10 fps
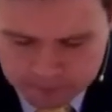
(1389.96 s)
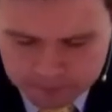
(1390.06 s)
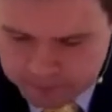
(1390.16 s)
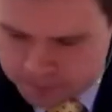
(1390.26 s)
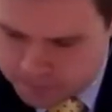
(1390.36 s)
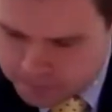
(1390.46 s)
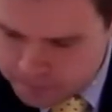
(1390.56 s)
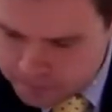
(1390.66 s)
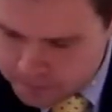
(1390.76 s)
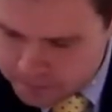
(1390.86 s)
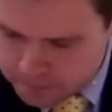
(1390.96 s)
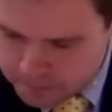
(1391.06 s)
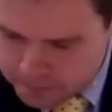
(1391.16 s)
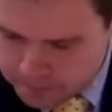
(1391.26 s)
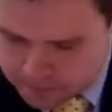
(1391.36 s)

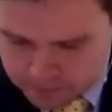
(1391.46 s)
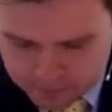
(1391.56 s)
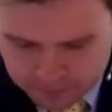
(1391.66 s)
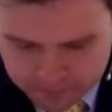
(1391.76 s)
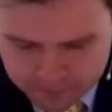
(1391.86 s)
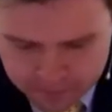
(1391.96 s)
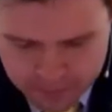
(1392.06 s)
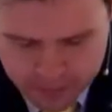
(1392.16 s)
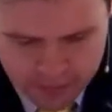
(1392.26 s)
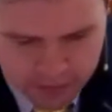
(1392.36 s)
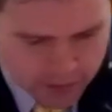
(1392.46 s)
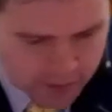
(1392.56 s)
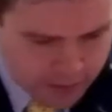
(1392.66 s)
Nothing is said.